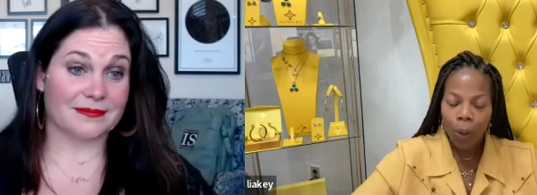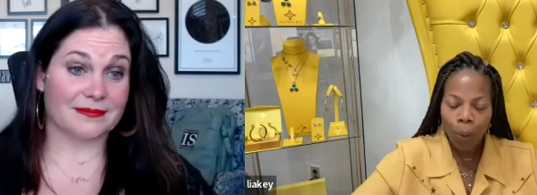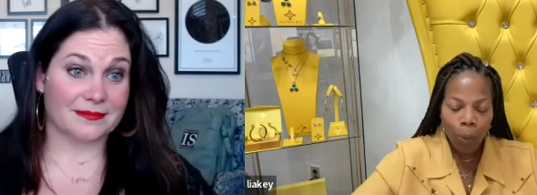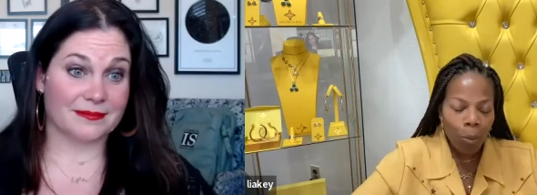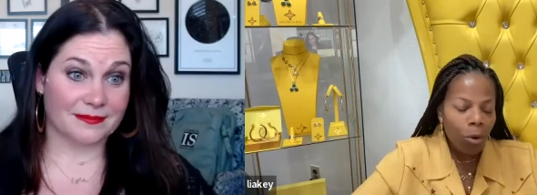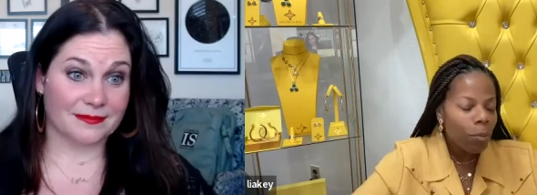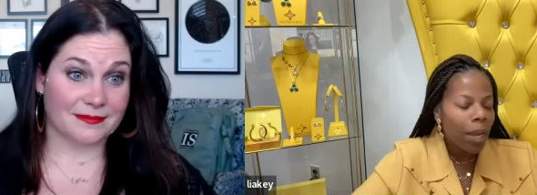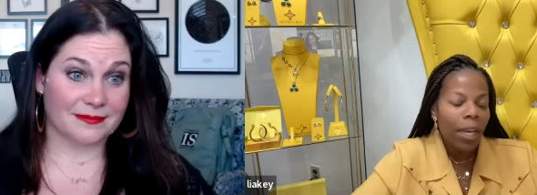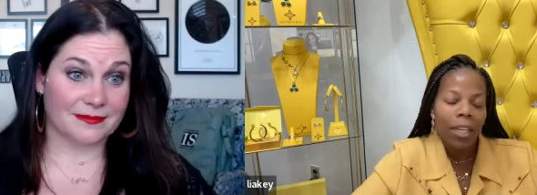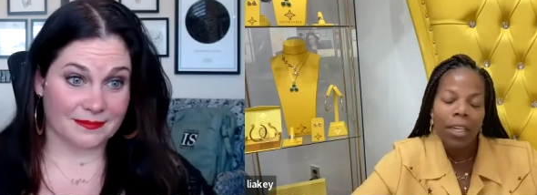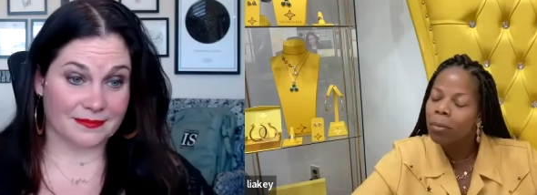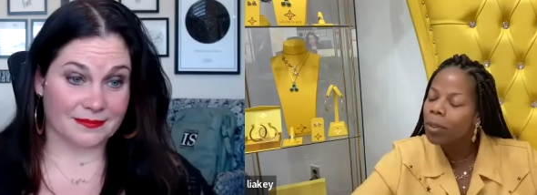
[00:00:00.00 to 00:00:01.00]
Speaker 1: Who am I
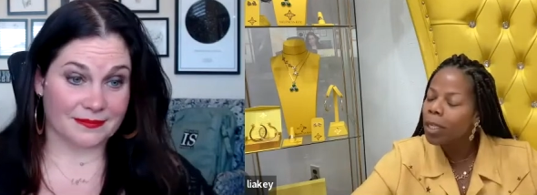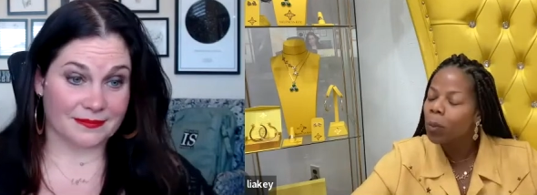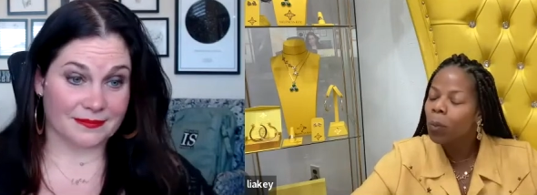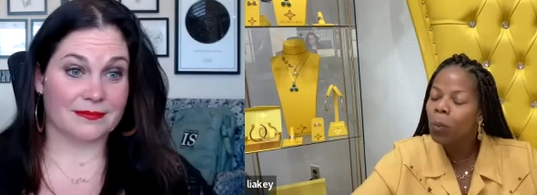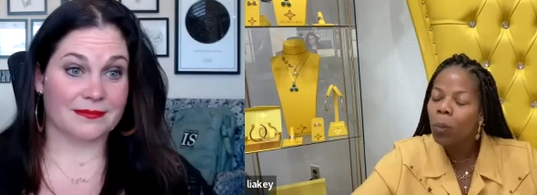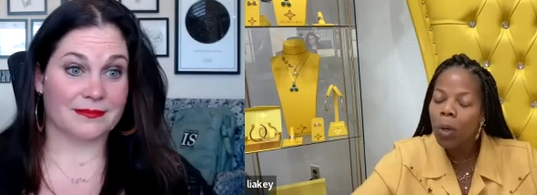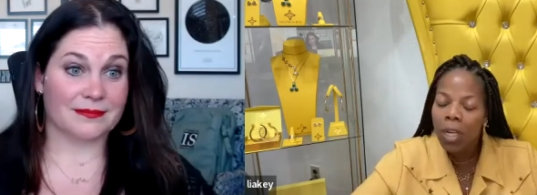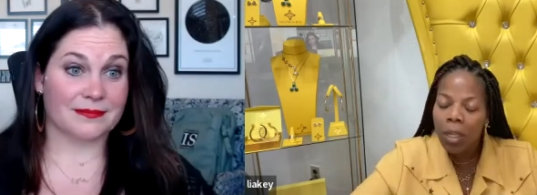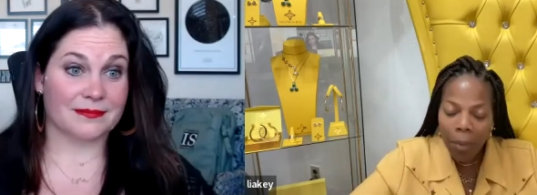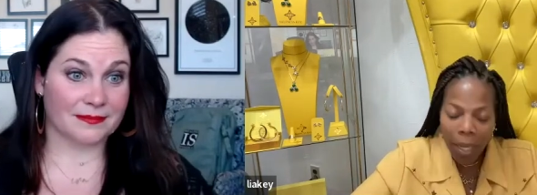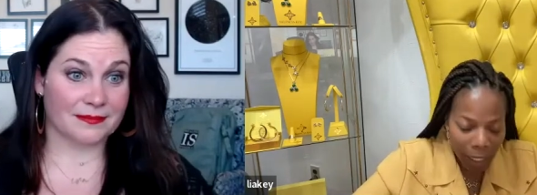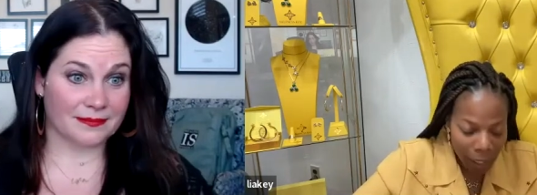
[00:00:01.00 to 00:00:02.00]
going to be? What
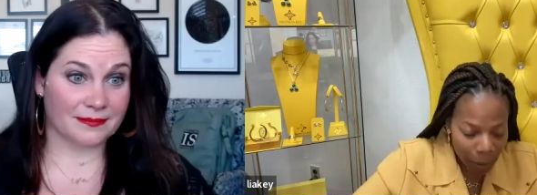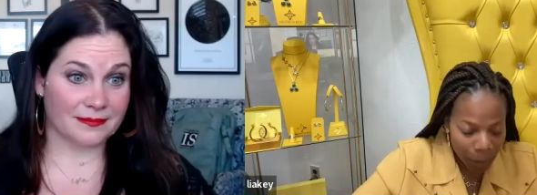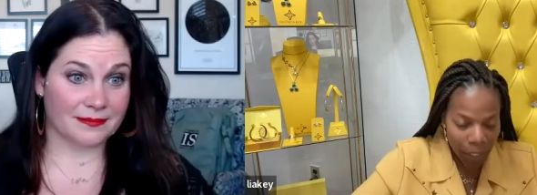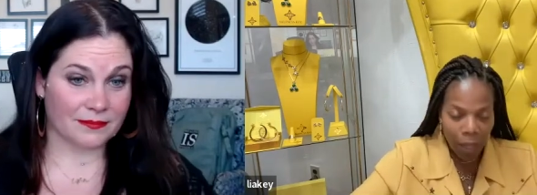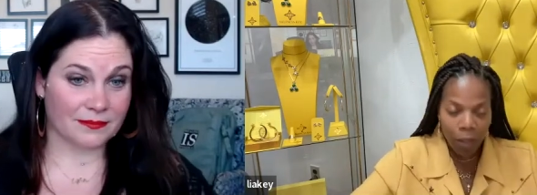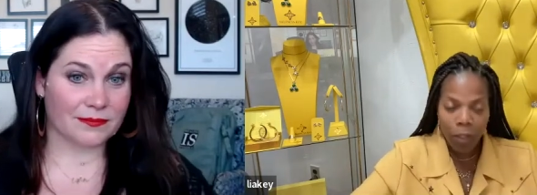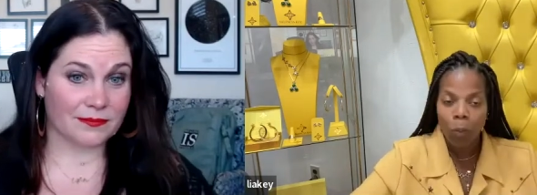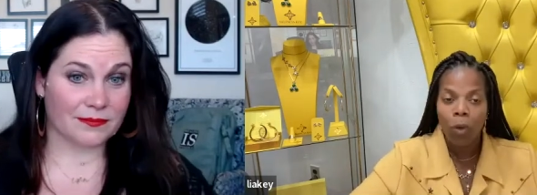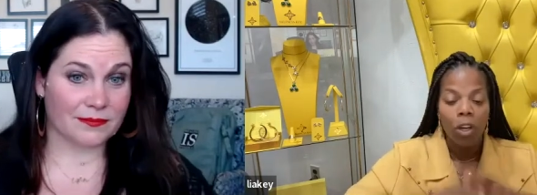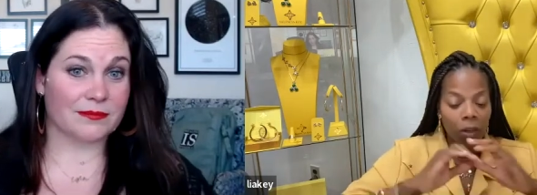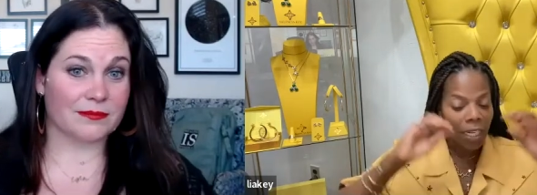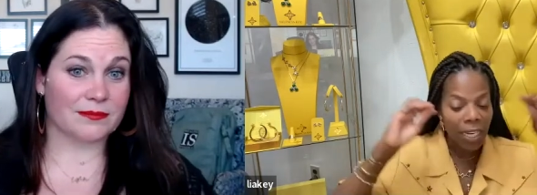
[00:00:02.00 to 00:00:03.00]
am I going to put out in the
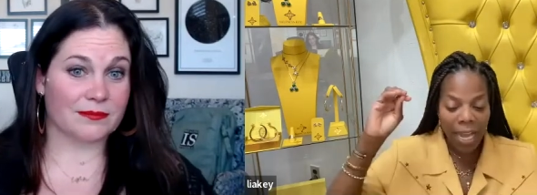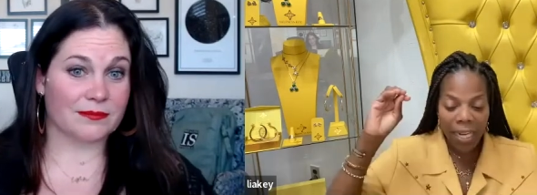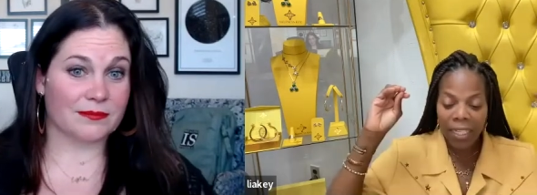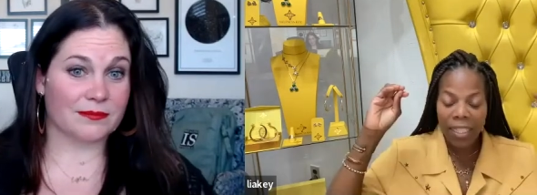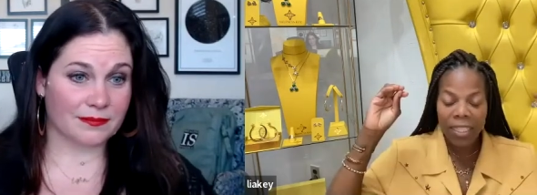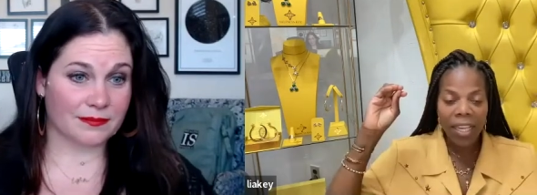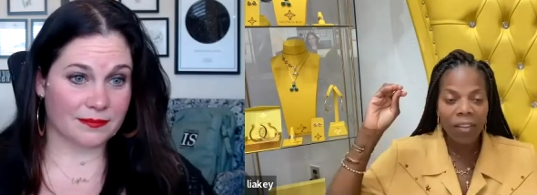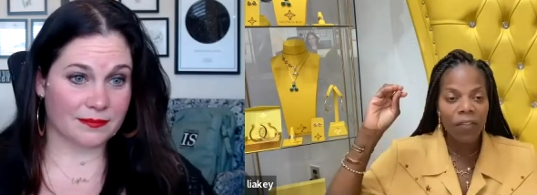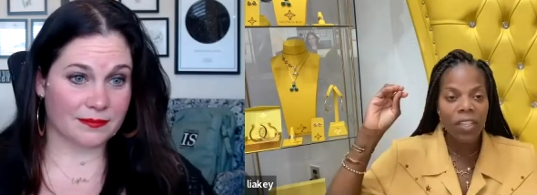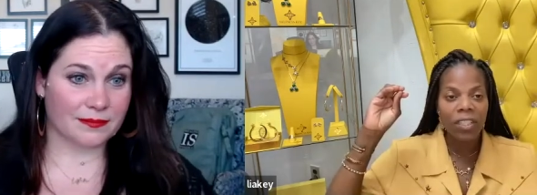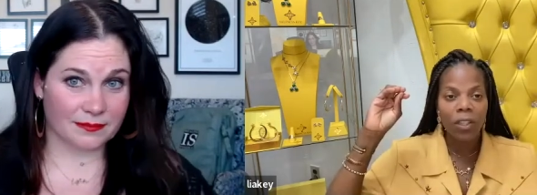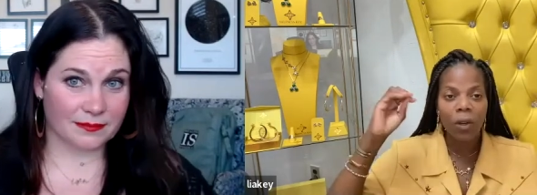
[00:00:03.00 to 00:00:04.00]
world? Not anything
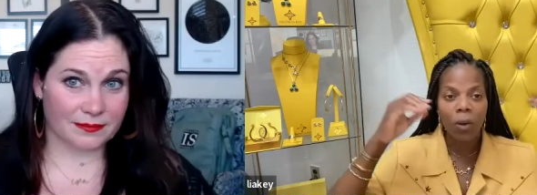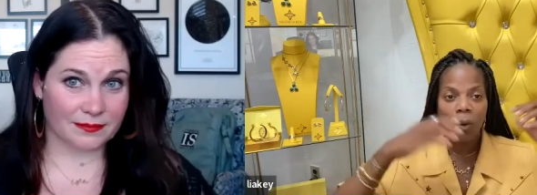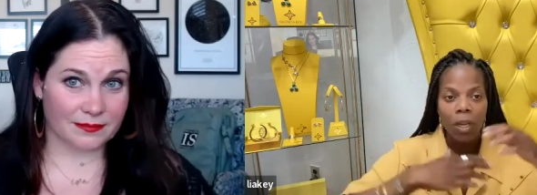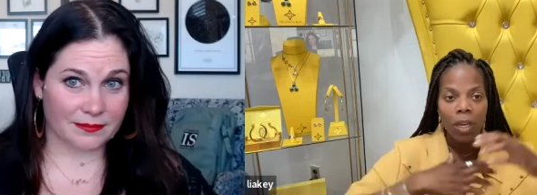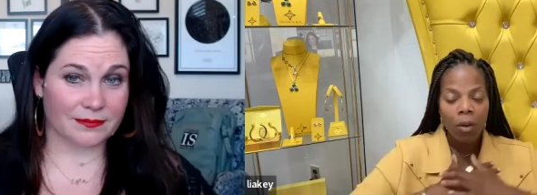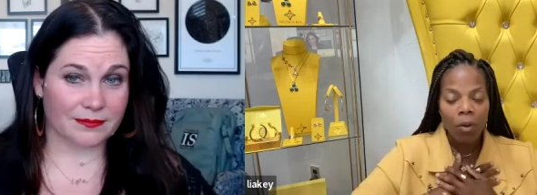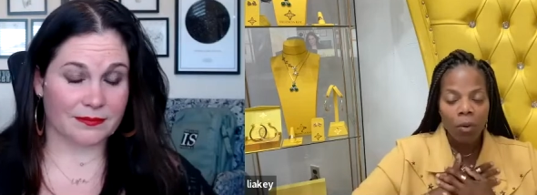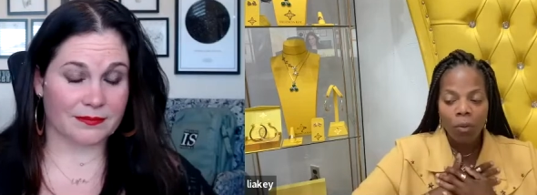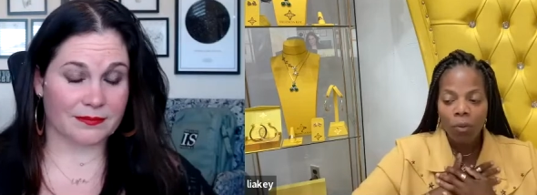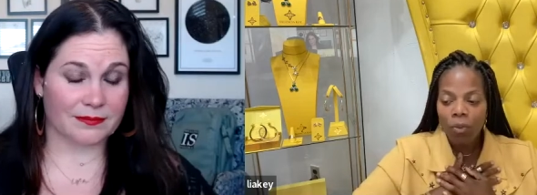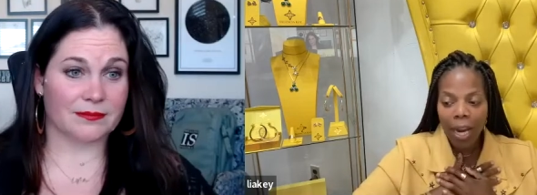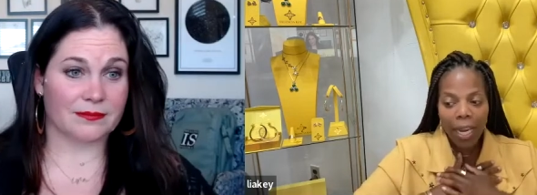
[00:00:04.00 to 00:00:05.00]
physical,
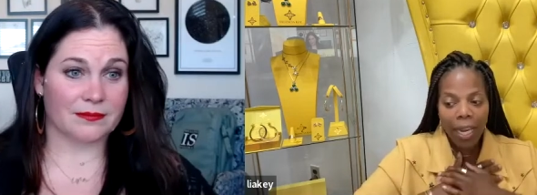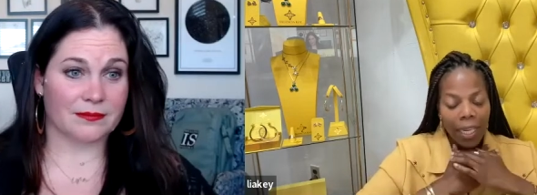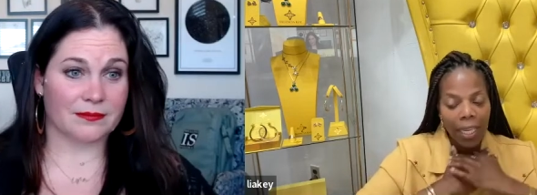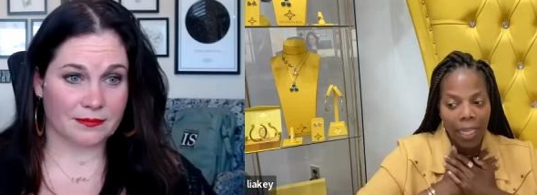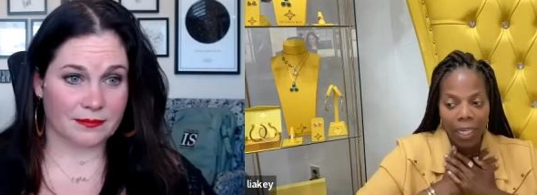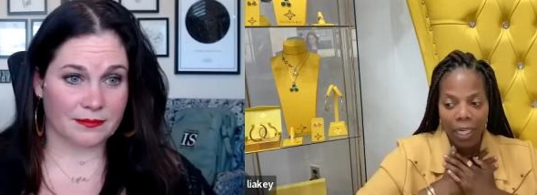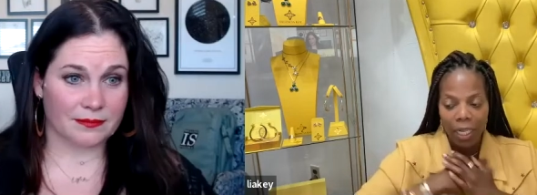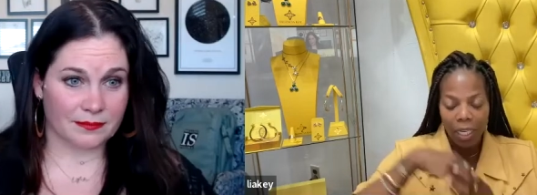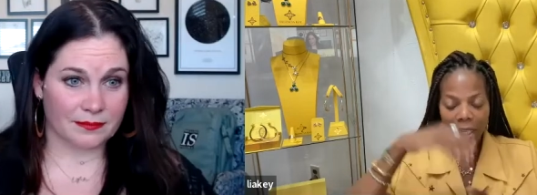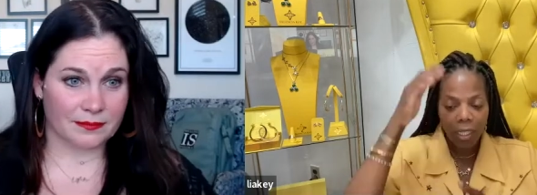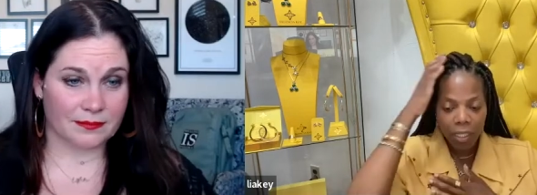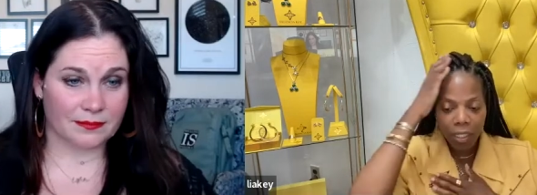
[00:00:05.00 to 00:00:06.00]
right here